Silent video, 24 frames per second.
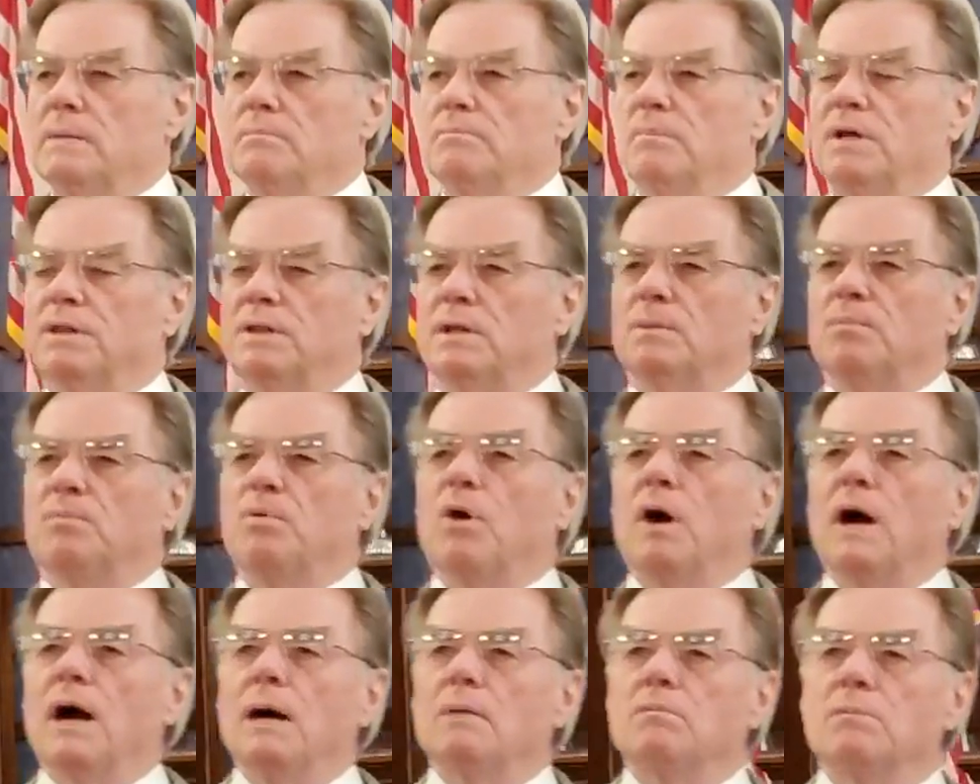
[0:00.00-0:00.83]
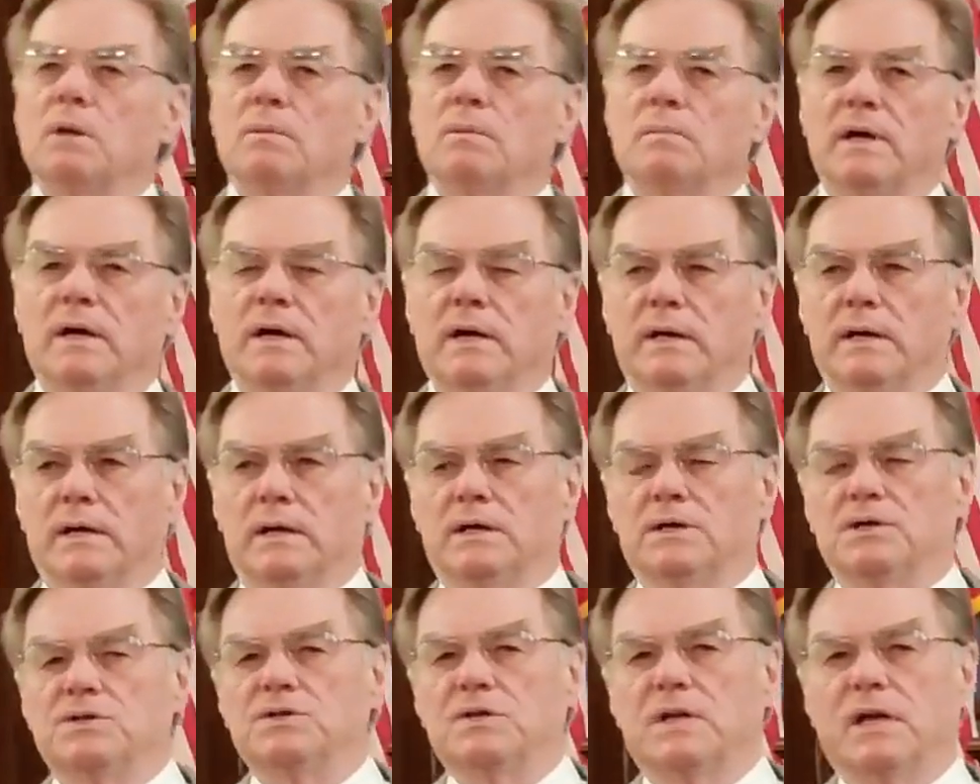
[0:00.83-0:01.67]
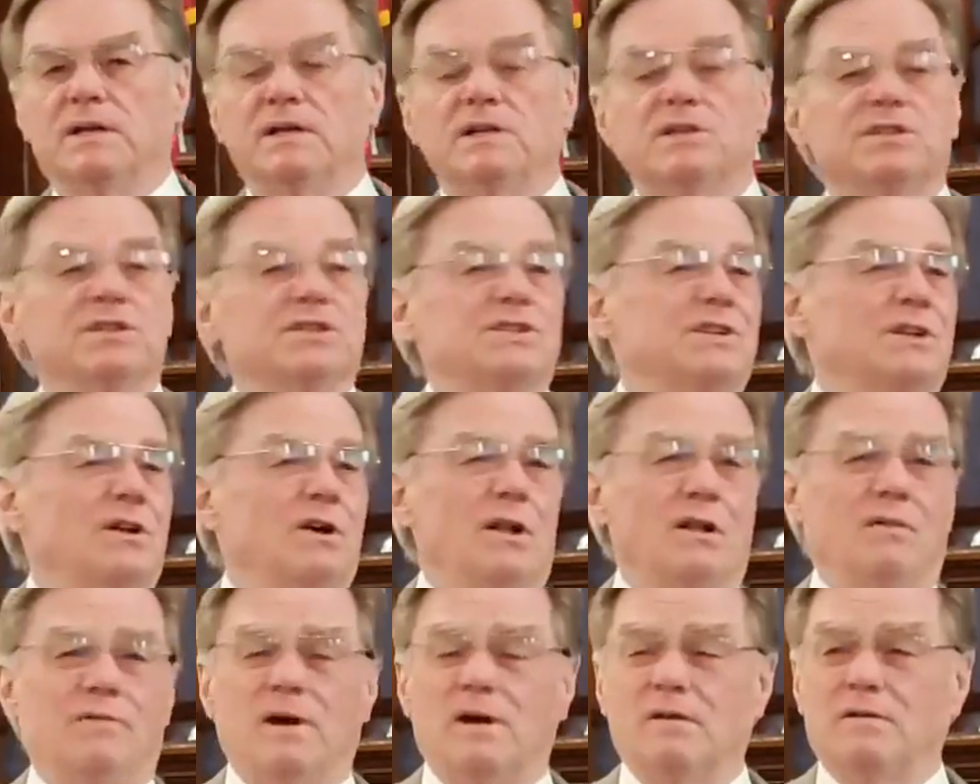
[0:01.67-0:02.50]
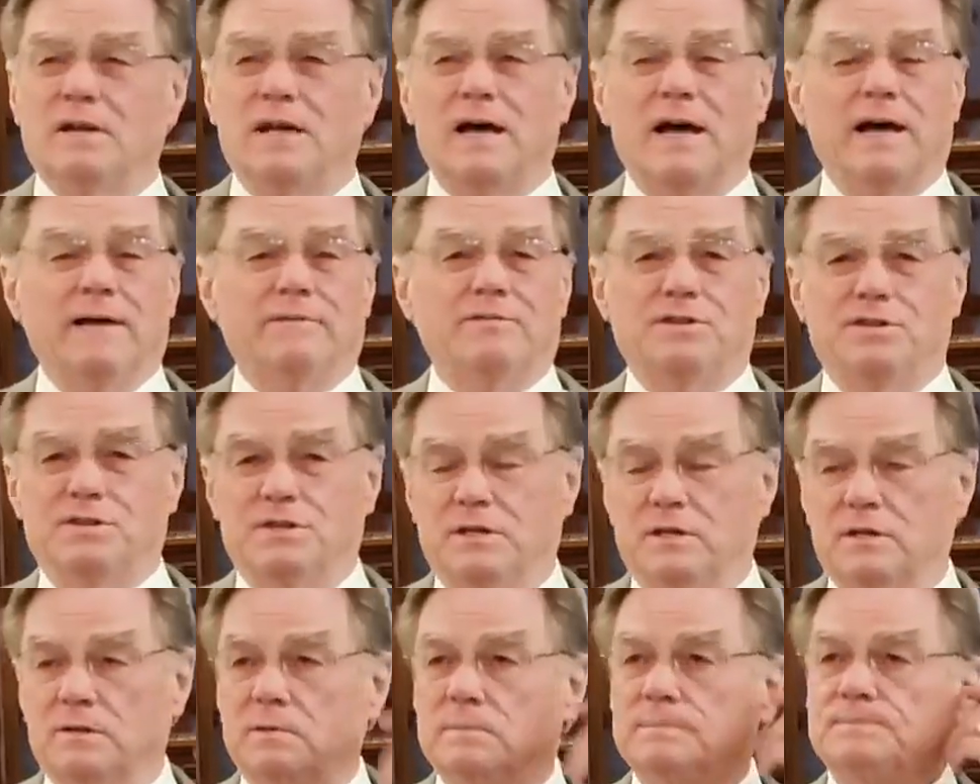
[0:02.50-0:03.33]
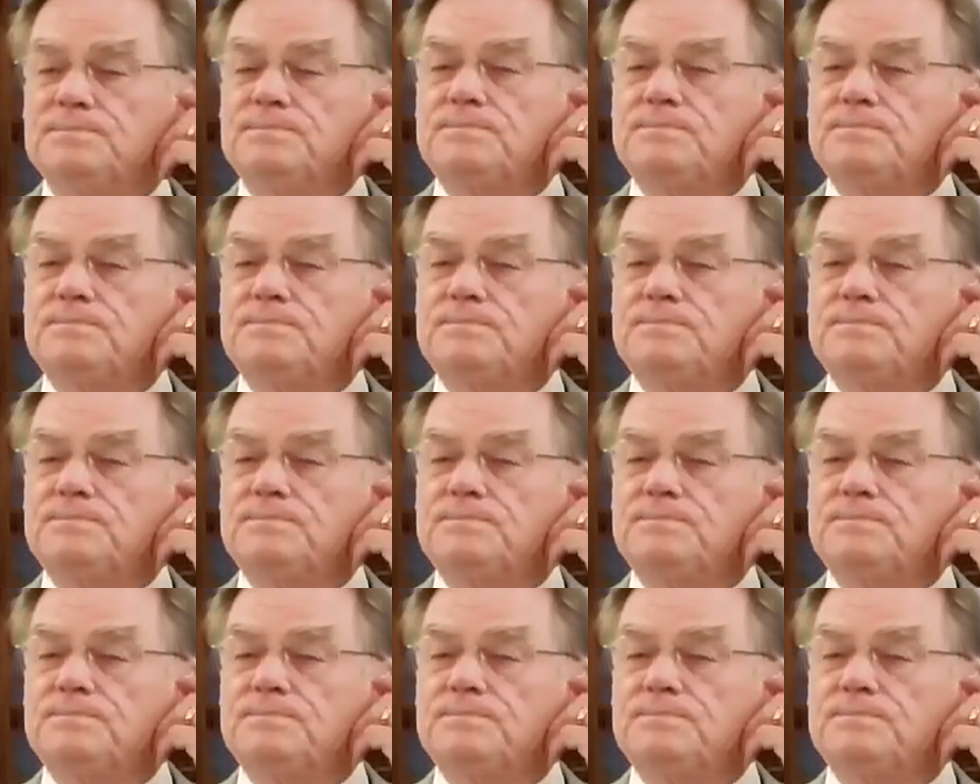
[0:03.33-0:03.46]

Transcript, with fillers: But the problem is, and this isn't all of our life still,